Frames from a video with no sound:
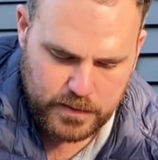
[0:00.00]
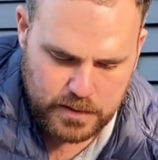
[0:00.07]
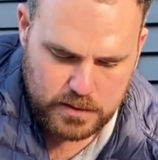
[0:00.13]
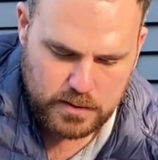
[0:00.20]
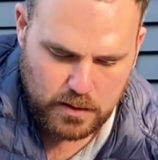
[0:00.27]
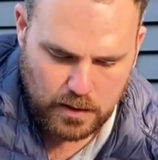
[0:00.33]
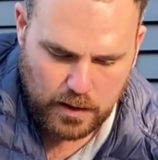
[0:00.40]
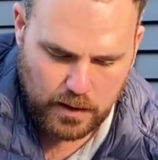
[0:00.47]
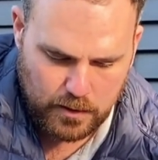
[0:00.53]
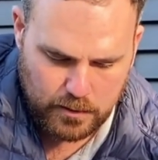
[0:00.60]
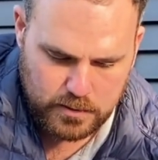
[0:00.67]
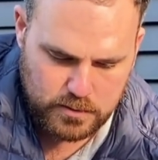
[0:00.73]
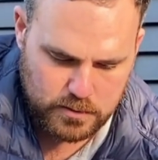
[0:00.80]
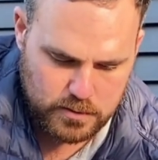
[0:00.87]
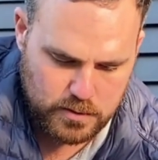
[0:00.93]
So now
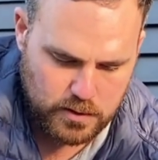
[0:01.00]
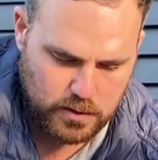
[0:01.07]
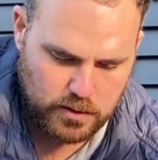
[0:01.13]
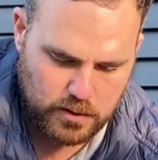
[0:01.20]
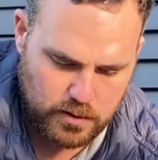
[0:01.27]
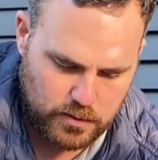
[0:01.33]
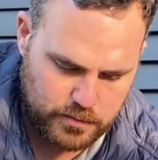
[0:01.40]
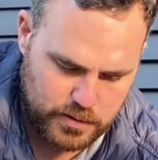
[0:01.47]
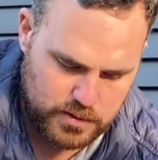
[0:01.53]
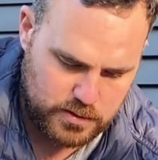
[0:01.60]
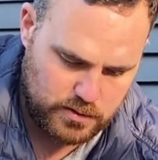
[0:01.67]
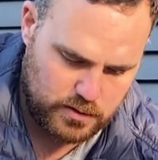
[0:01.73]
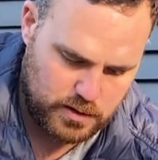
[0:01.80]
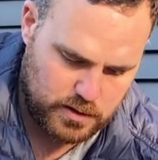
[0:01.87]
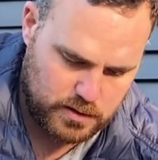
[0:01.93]
it's also a good
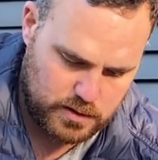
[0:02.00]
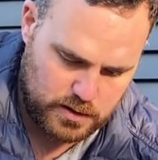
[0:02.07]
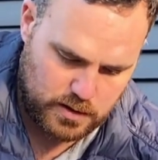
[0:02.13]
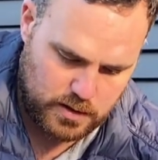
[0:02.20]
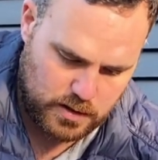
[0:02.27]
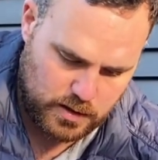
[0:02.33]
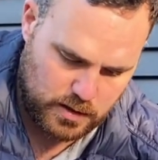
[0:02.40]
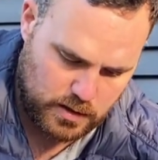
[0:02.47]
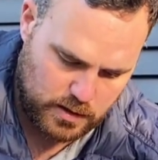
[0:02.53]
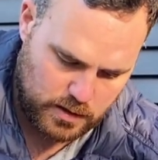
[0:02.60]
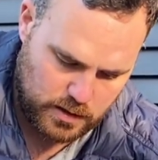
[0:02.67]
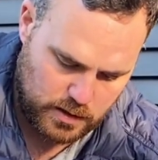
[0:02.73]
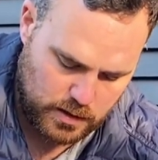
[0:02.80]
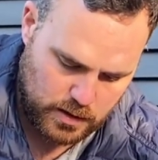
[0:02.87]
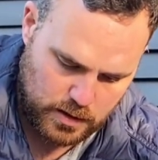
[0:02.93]
opportunity
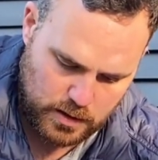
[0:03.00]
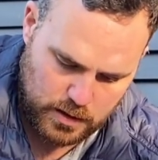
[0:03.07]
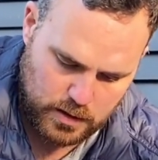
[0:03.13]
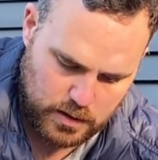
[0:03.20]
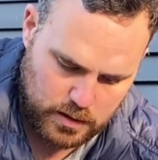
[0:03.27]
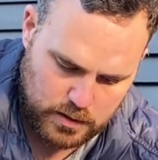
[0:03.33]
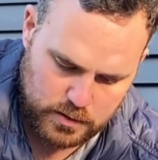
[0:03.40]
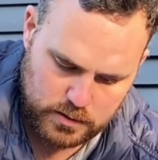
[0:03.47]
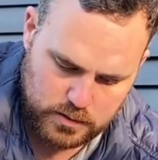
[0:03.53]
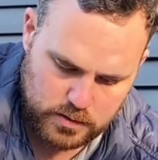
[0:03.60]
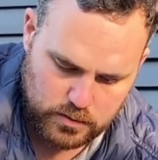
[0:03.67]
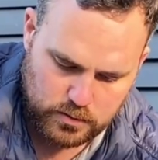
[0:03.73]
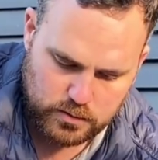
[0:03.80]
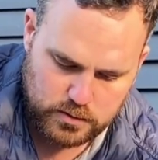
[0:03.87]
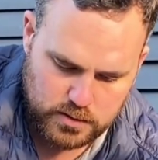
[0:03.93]

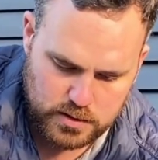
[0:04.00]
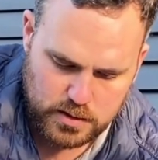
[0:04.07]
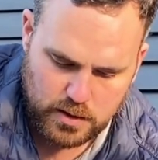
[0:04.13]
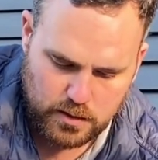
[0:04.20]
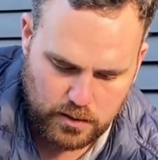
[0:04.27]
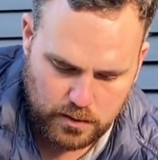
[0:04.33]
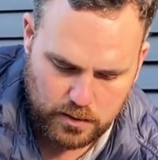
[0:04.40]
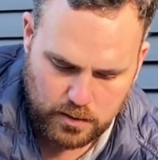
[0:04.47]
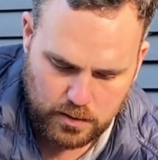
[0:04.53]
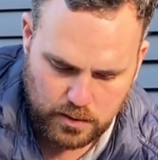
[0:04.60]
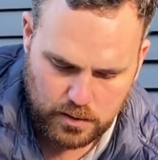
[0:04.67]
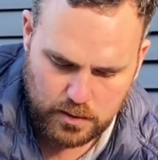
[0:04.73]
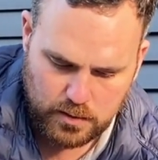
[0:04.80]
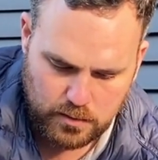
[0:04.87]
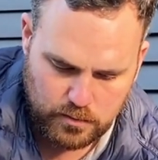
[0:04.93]
to also
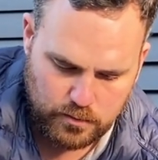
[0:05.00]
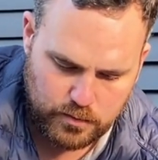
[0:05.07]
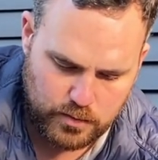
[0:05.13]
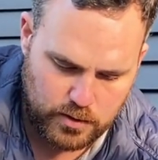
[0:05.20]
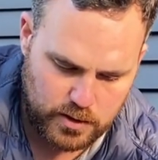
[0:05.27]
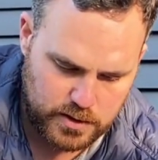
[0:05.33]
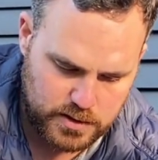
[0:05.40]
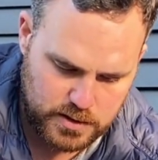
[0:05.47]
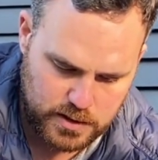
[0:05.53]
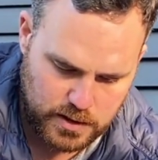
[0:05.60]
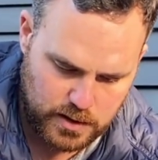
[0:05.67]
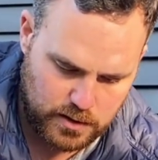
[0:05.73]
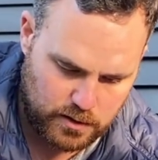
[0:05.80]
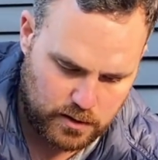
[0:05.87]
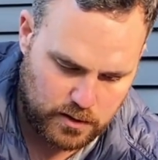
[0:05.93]
polish here
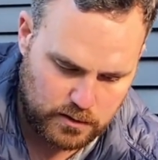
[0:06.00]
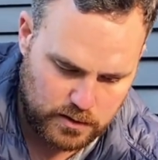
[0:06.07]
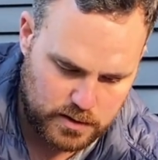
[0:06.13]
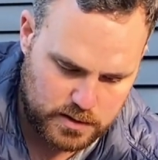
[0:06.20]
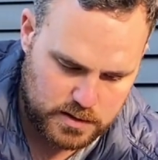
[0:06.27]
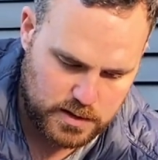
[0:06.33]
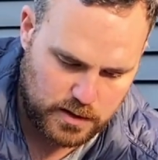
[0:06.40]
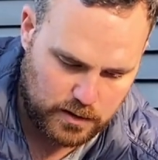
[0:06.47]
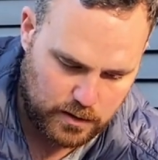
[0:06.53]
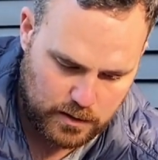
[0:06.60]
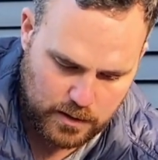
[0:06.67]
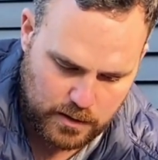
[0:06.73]
around the tongue.